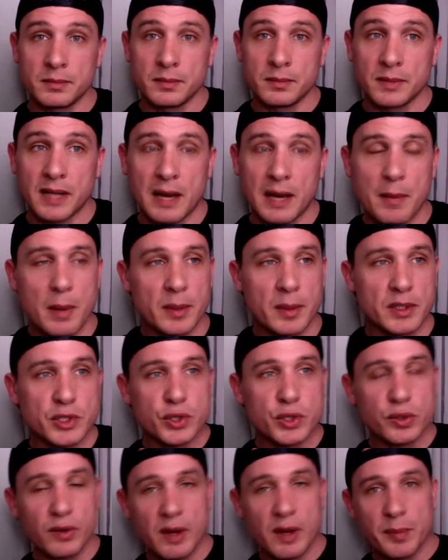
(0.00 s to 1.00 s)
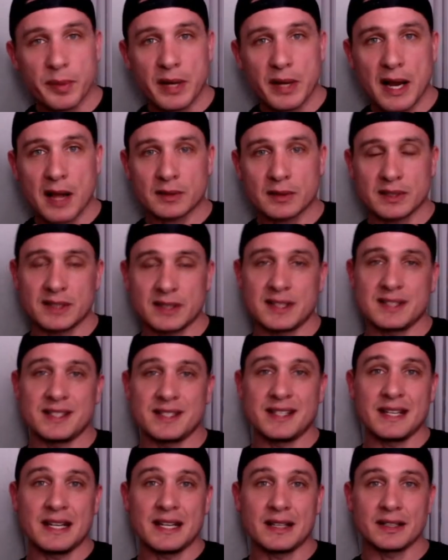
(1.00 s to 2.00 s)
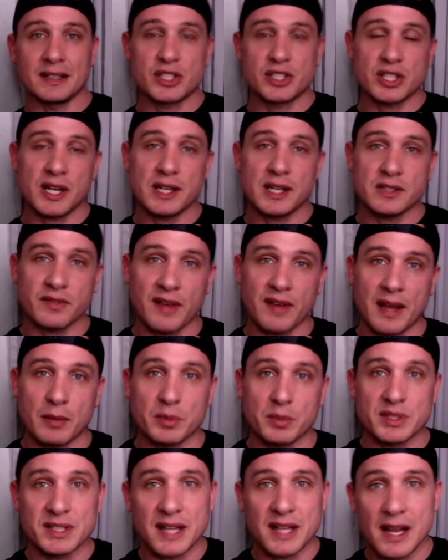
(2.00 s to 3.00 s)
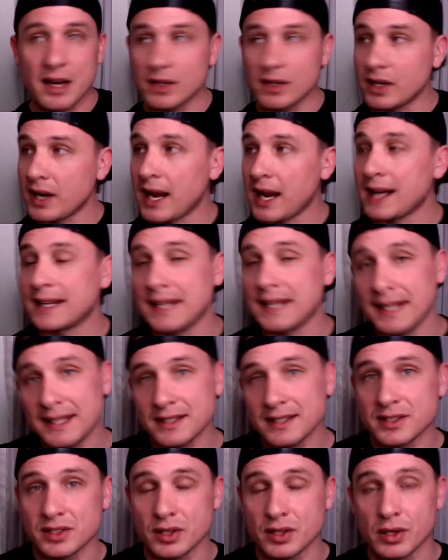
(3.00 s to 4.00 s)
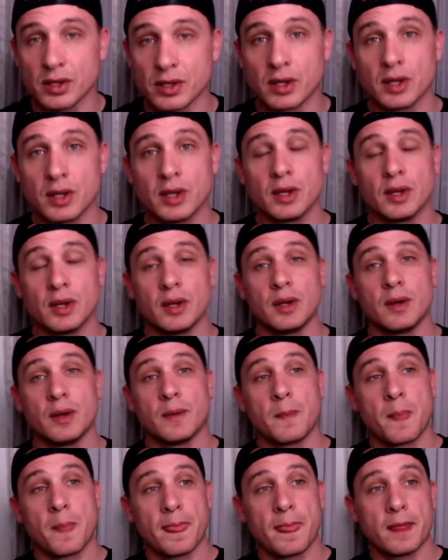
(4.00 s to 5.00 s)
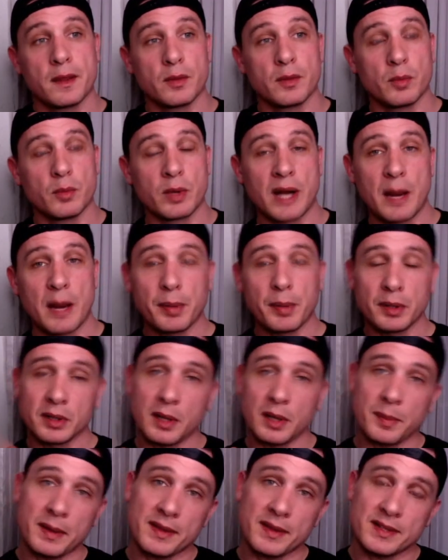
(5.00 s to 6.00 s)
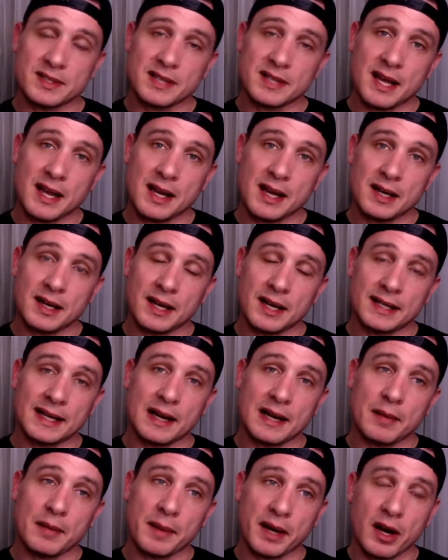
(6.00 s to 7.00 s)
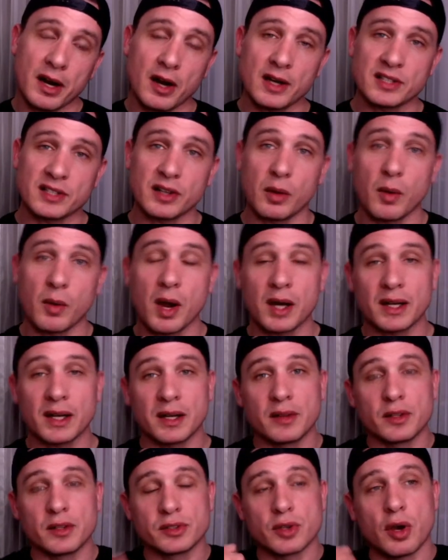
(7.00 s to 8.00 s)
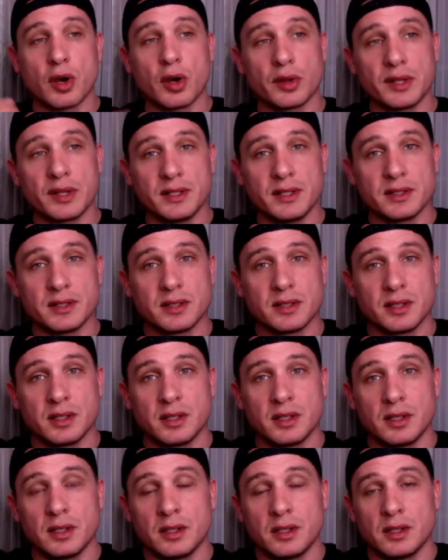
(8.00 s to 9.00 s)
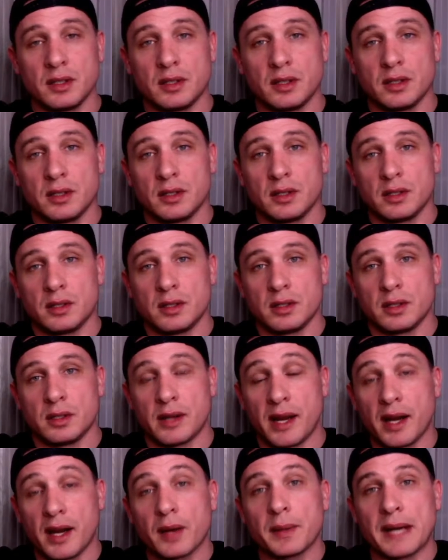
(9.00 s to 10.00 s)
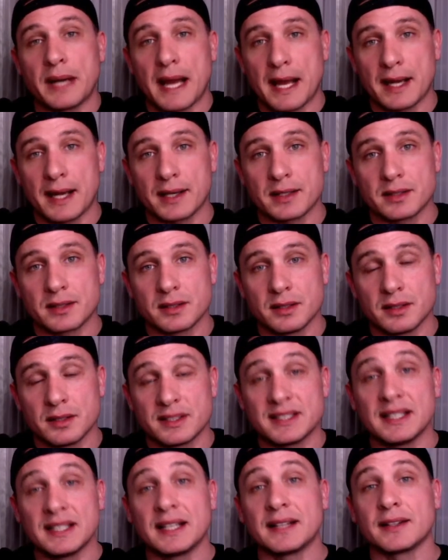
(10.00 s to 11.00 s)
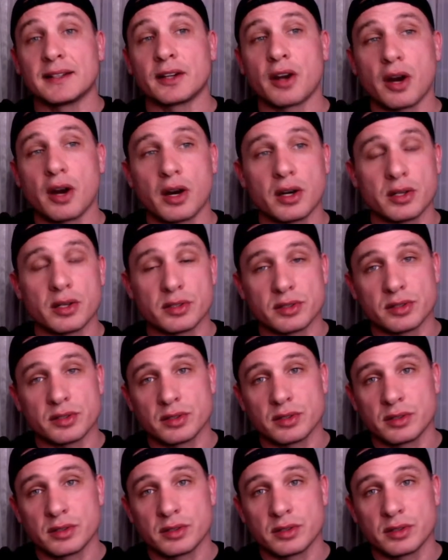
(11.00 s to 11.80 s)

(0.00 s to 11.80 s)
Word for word: And I remember tripping out that this needle exchange van was there, and I got kids. So when I pull up on the side, I get on my car and I start walking, and there's all these heroin addicts sitting in their cars.